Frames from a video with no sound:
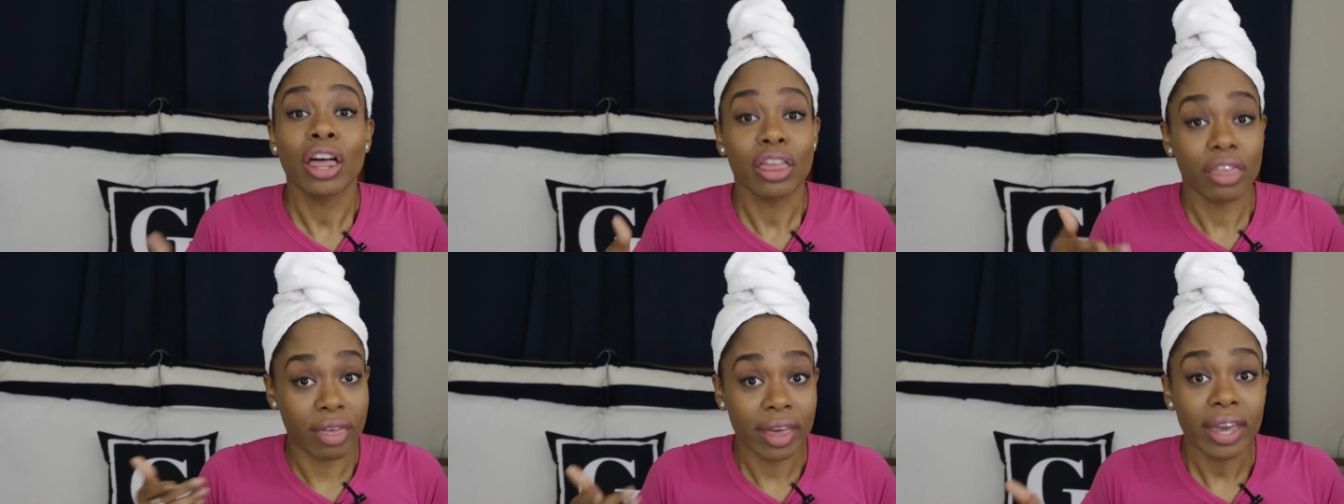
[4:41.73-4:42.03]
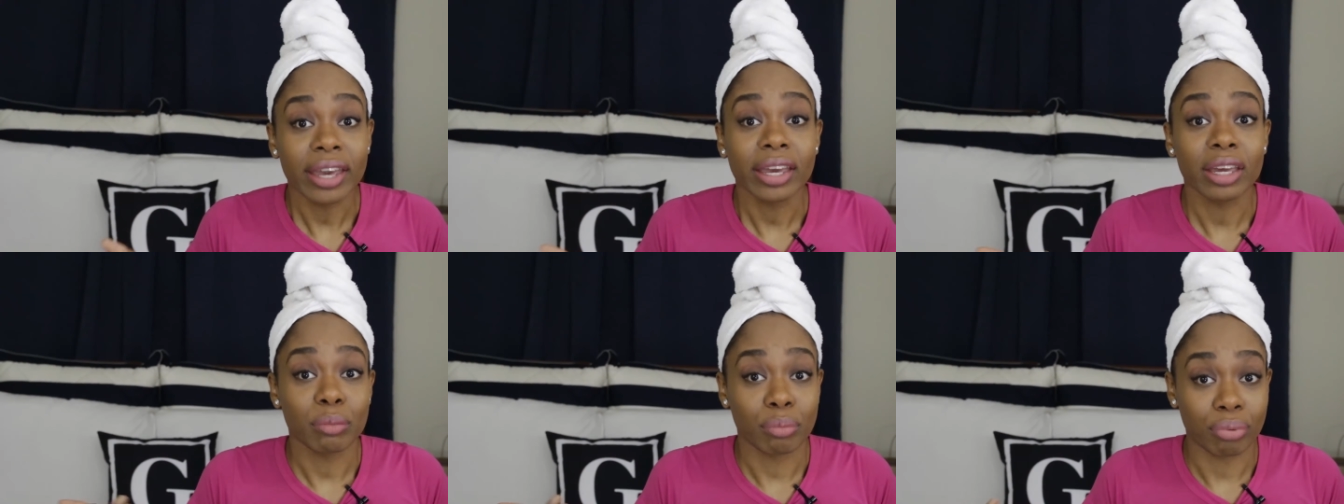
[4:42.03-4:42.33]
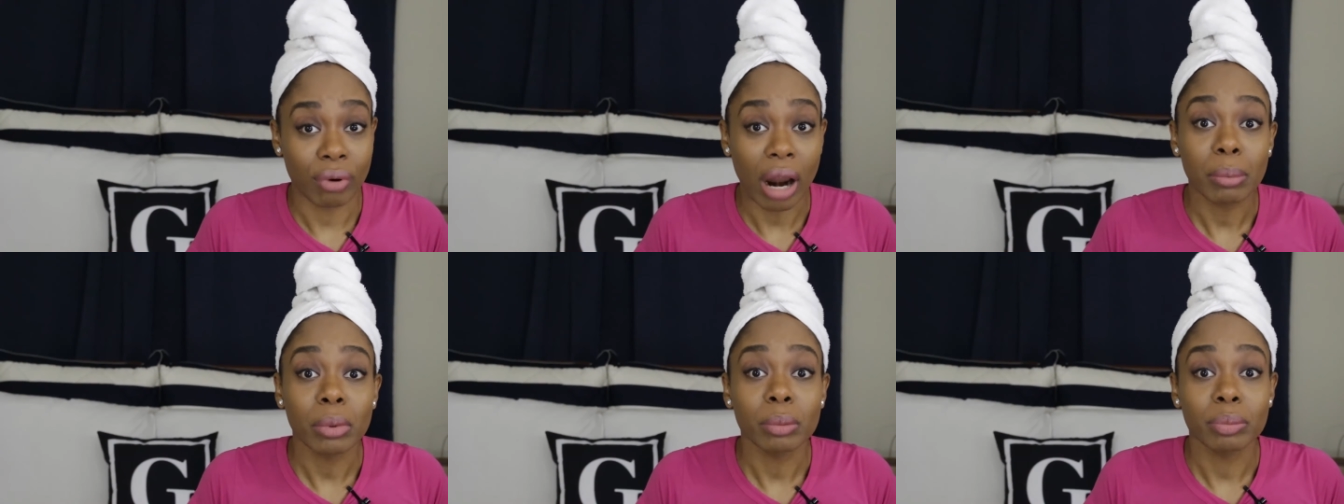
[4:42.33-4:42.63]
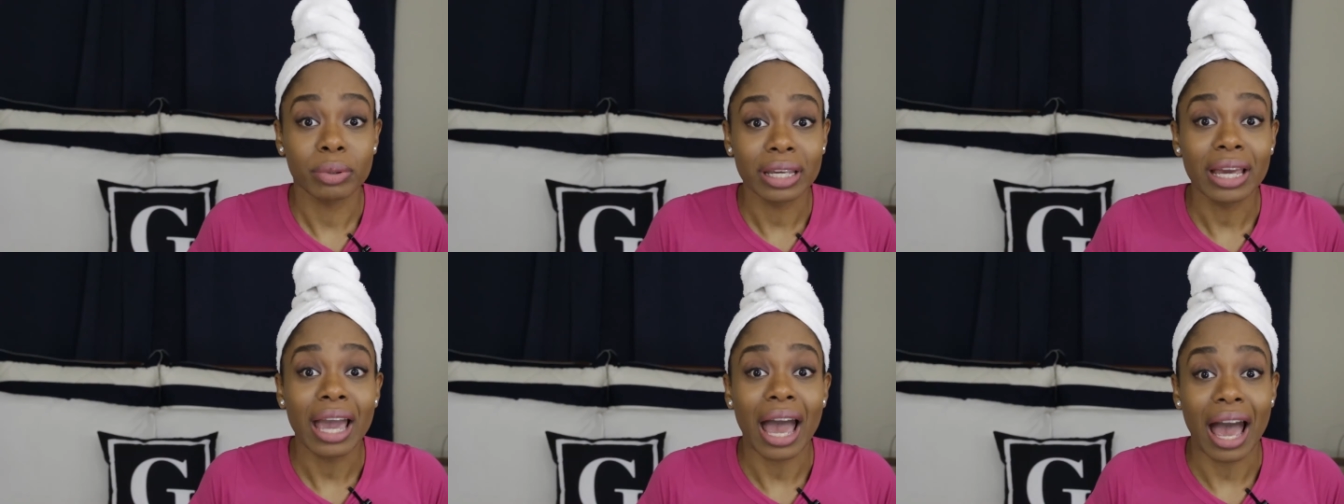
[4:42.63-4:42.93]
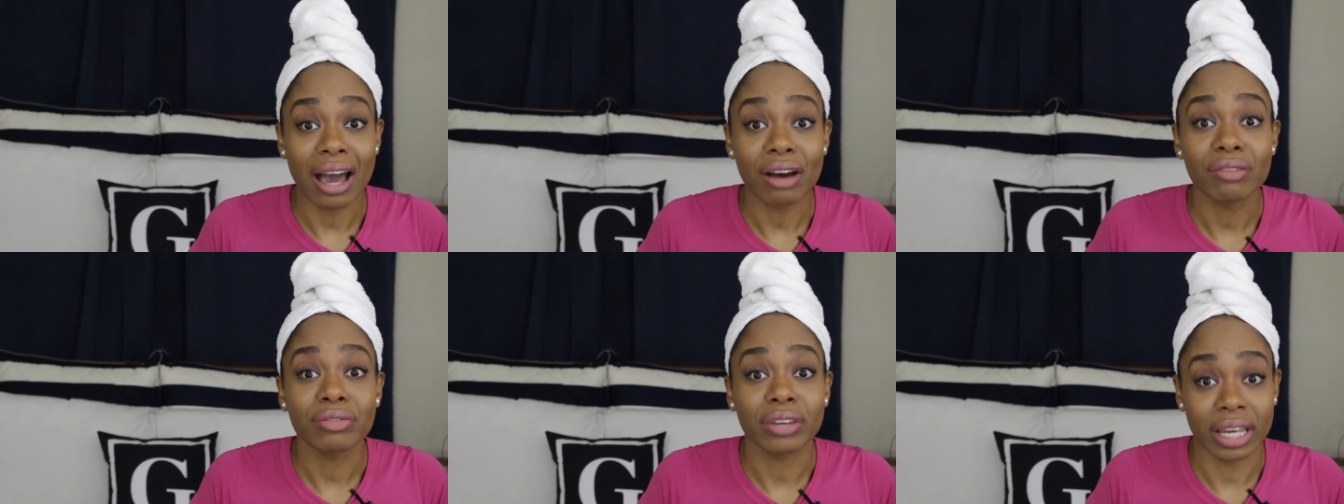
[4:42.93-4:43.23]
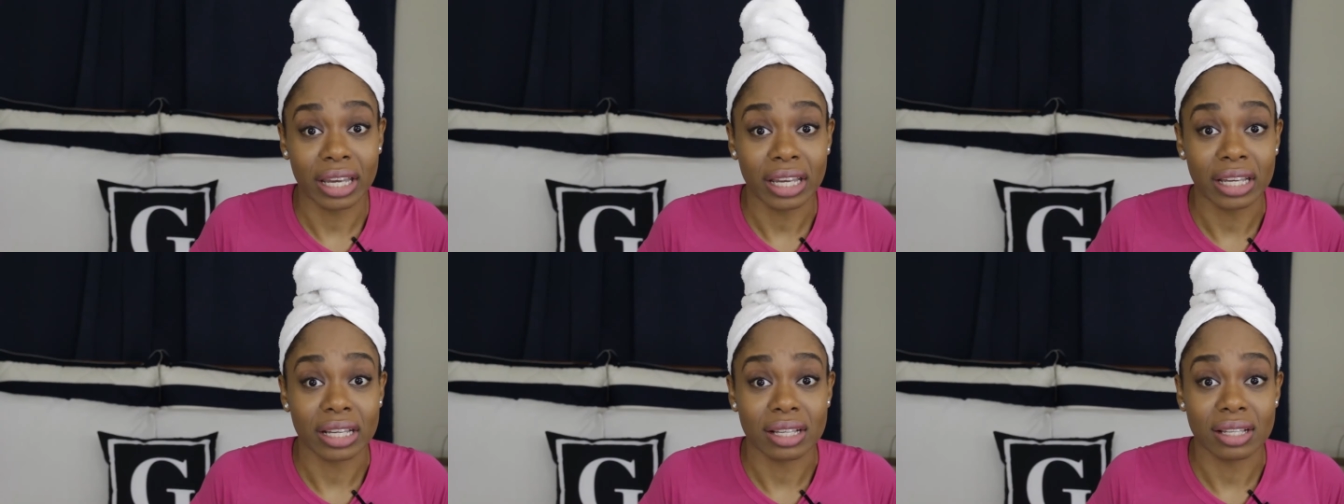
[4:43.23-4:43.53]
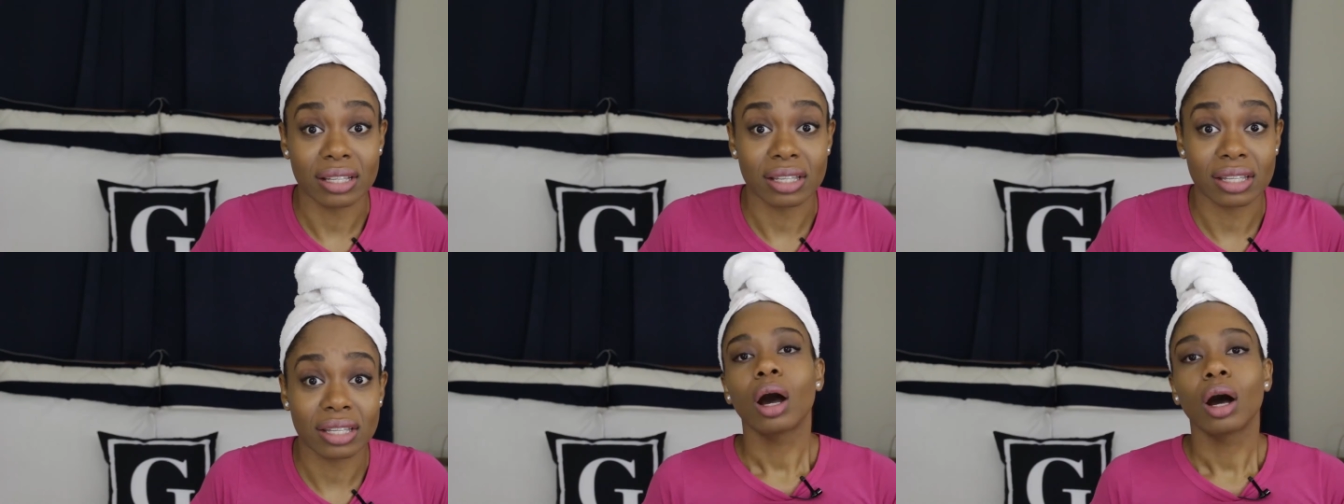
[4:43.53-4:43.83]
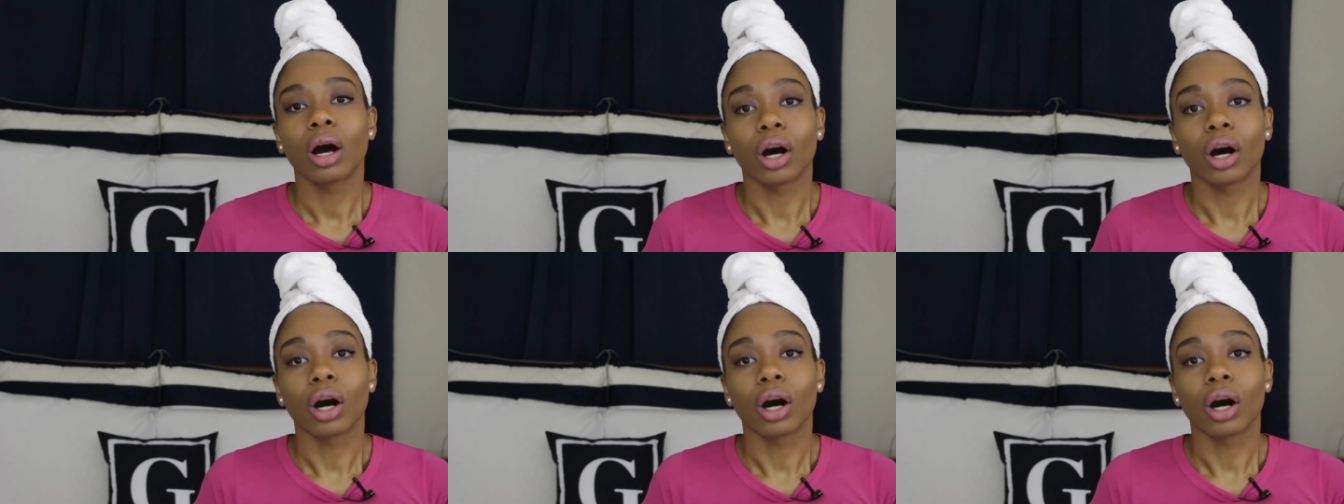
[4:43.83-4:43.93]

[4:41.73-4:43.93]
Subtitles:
they can probably have kids.